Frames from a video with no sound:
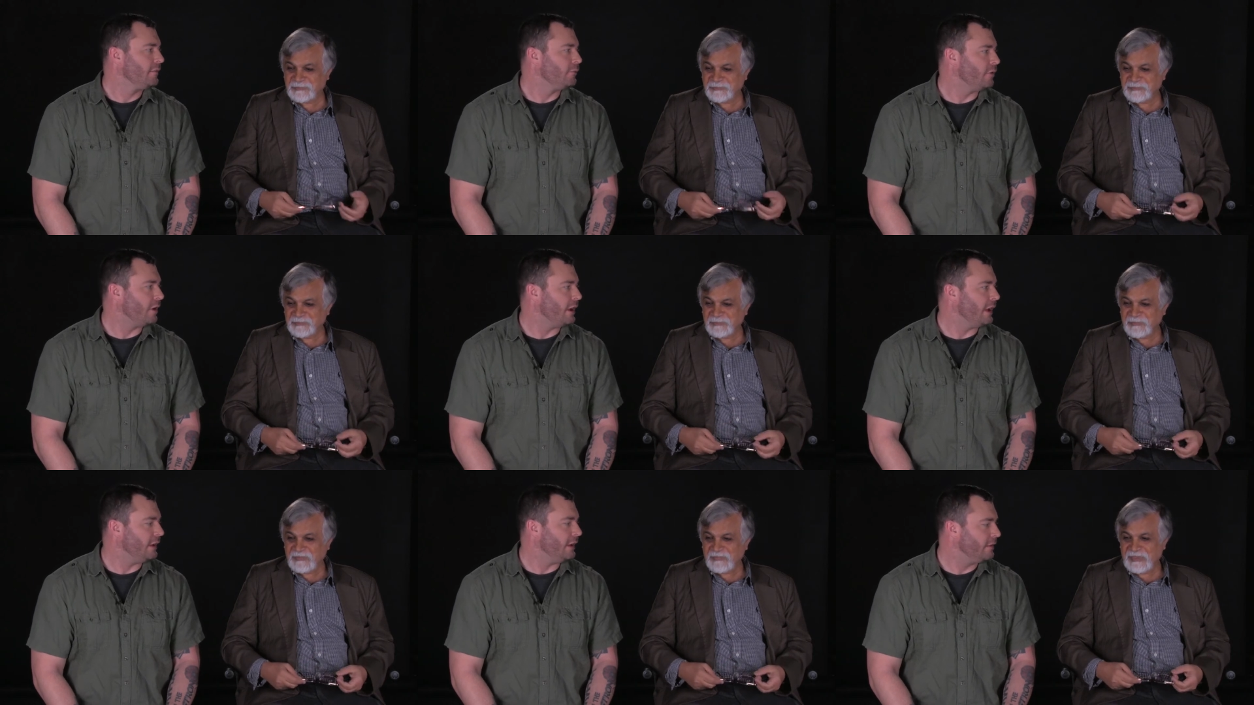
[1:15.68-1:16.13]

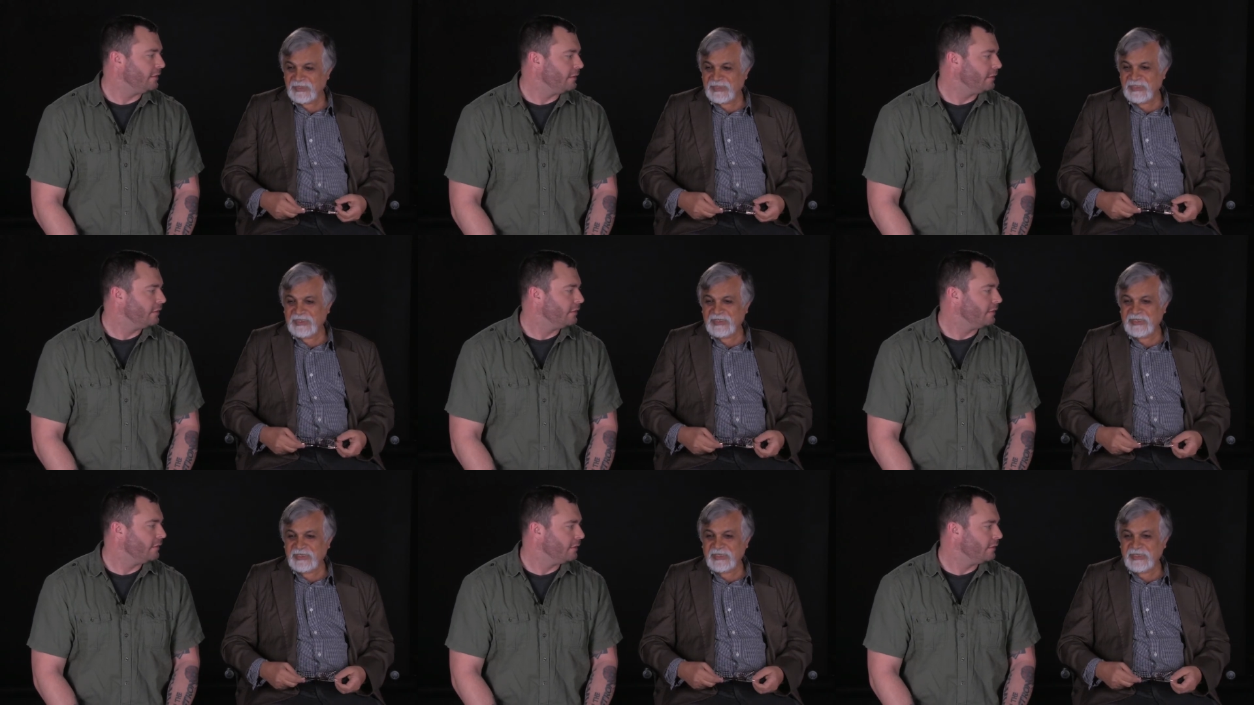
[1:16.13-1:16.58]
Speaker 1: Right.
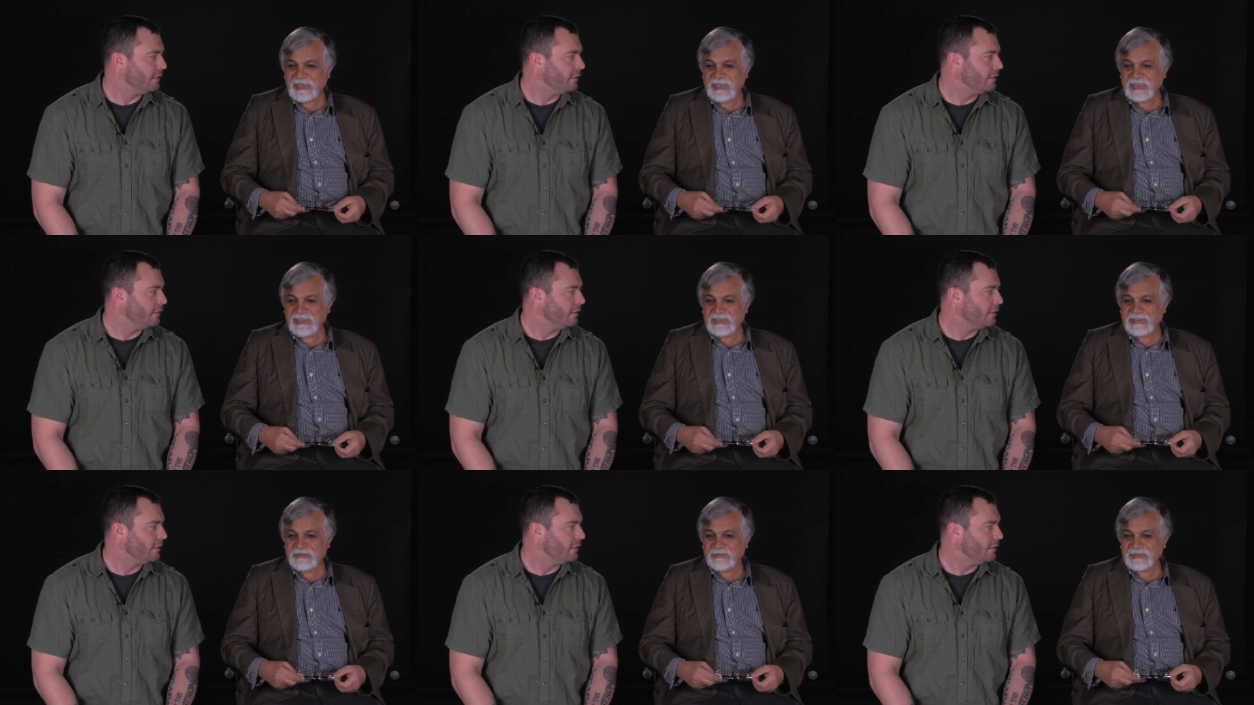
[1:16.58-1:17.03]

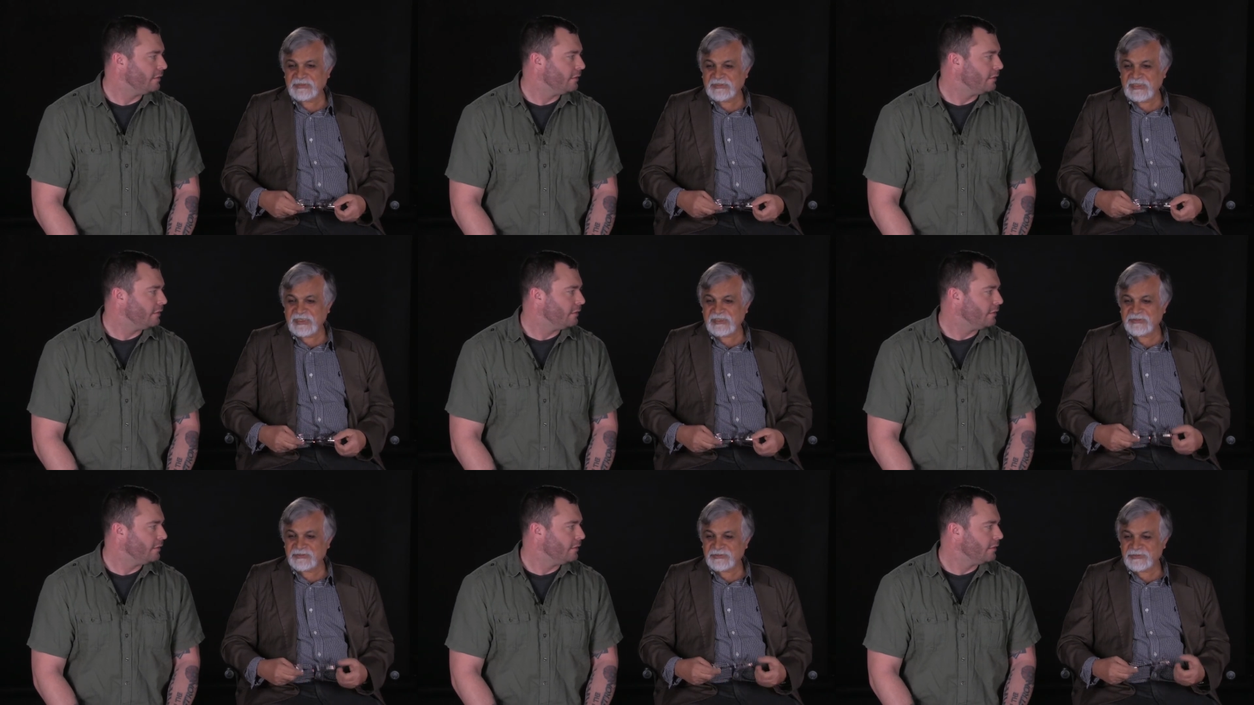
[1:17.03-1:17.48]
And he was
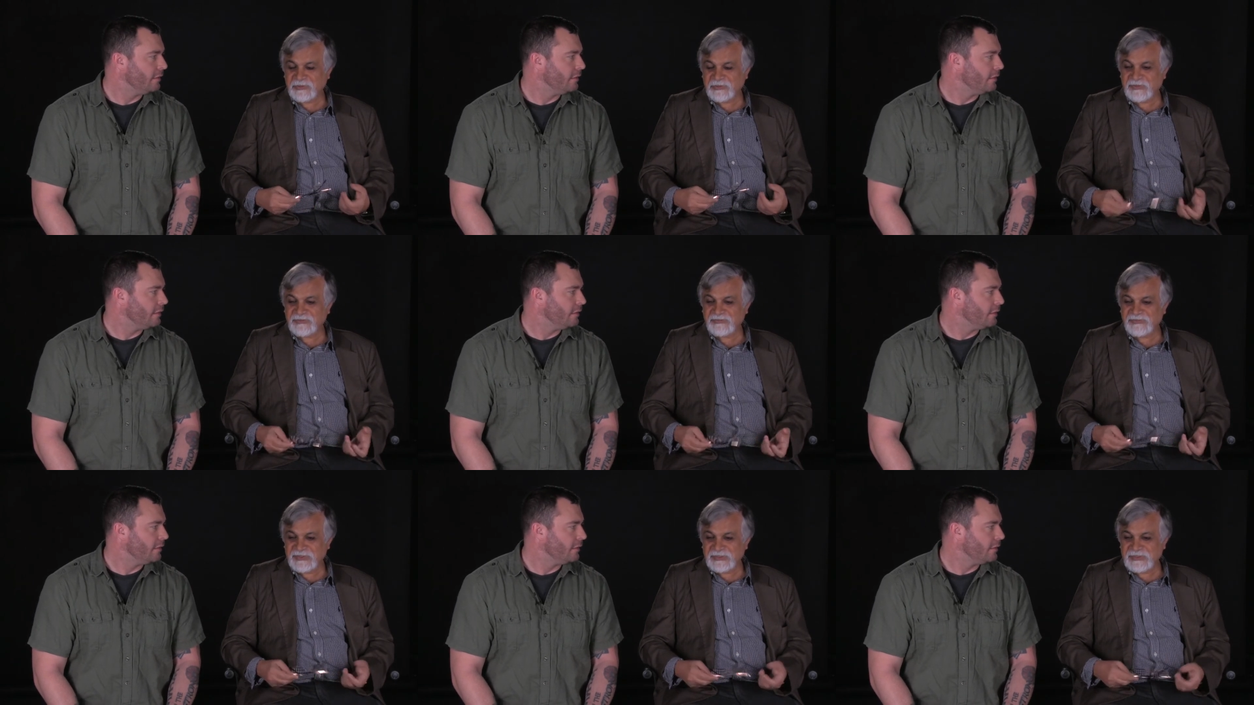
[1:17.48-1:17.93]
trying to
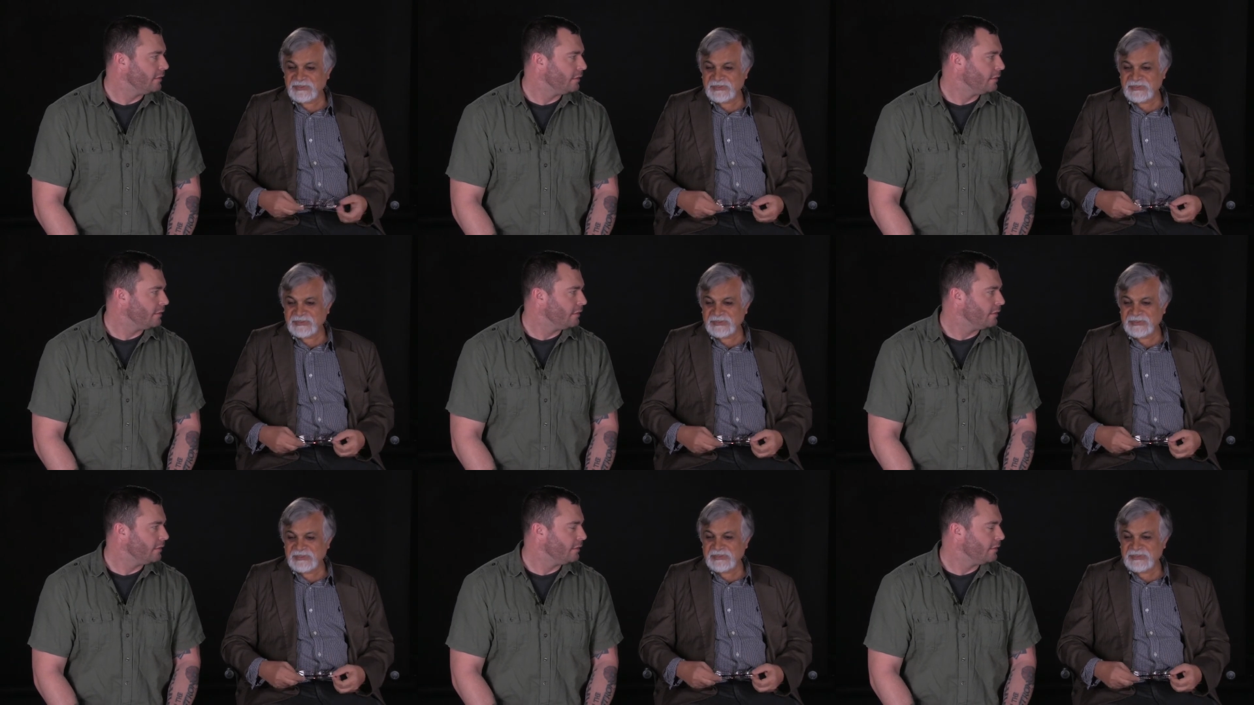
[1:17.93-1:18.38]
solve it.
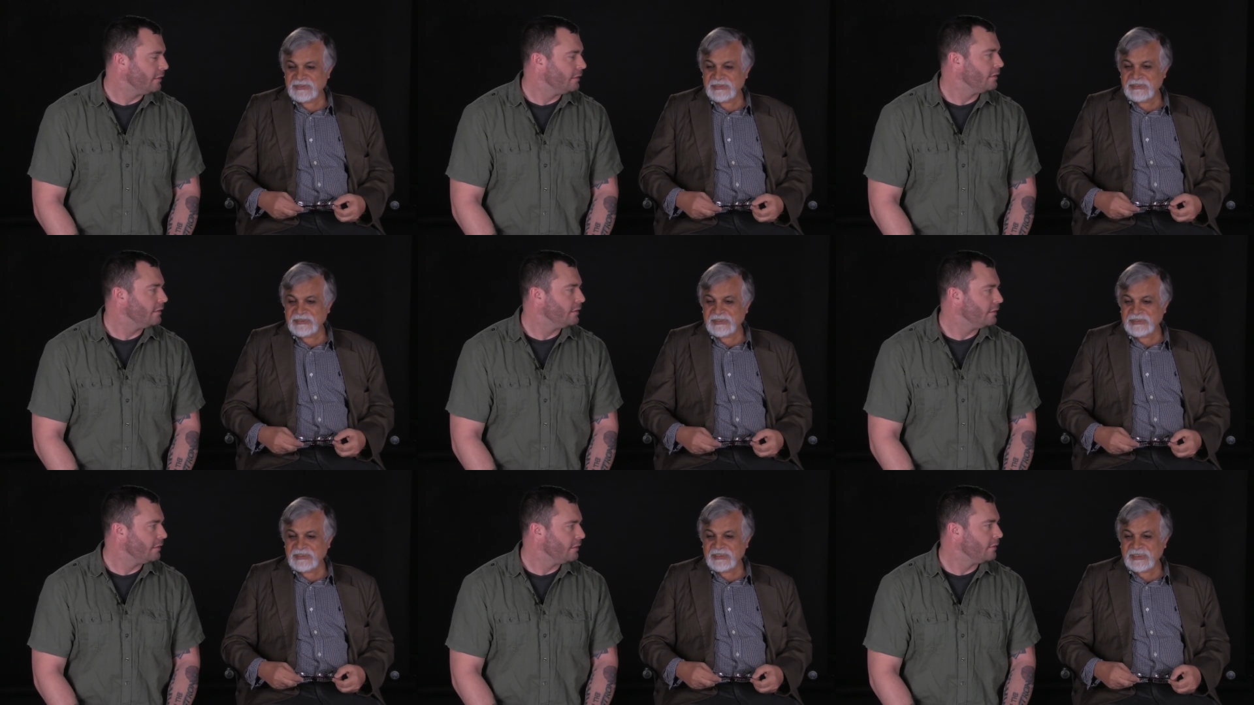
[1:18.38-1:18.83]

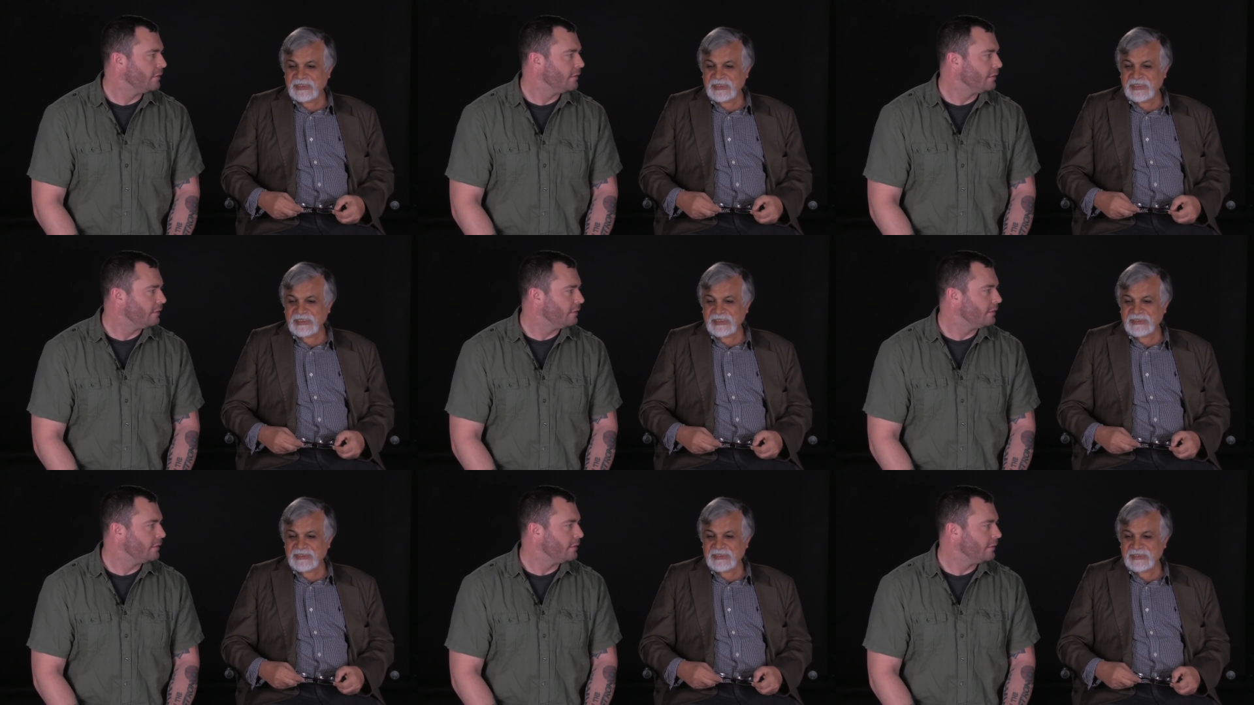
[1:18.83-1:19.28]

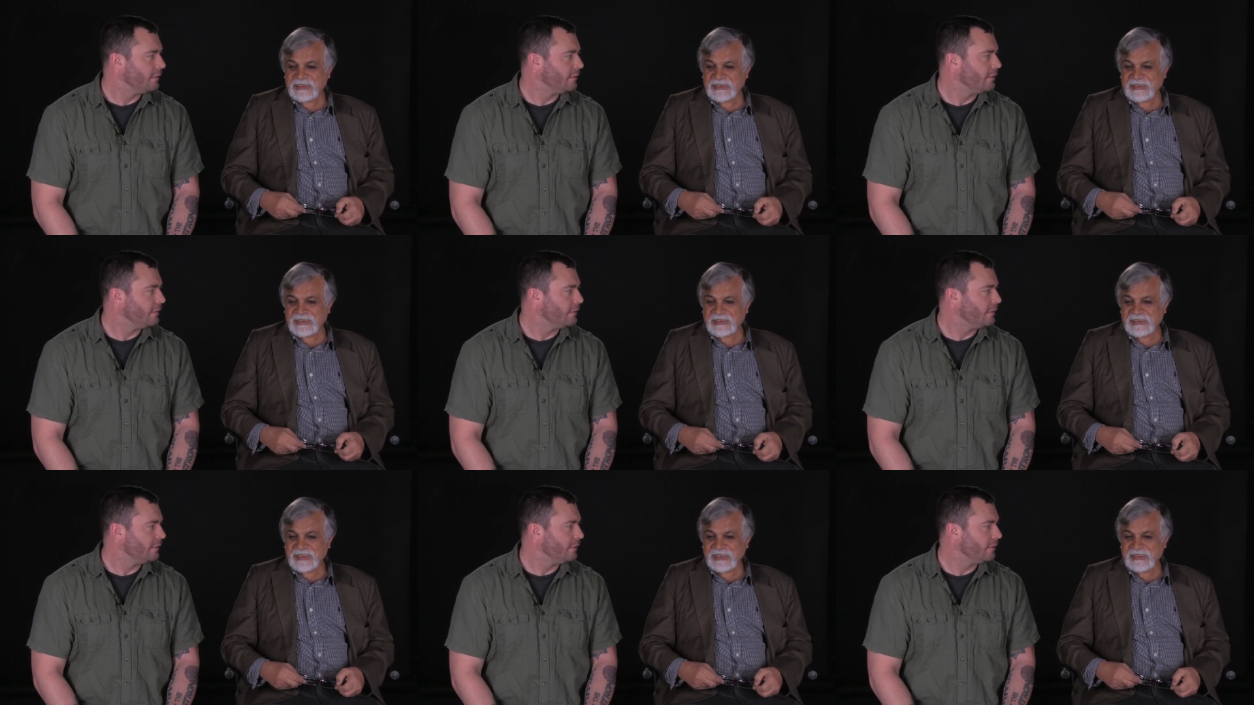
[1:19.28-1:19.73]
And
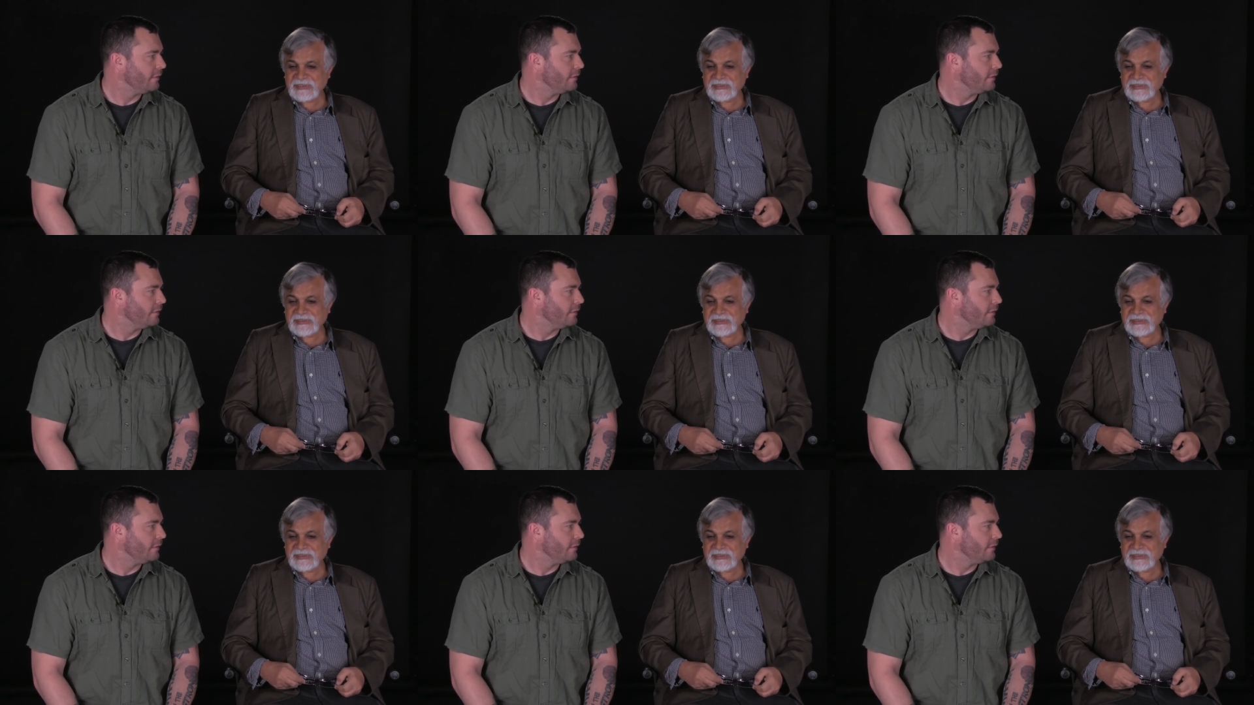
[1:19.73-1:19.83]
I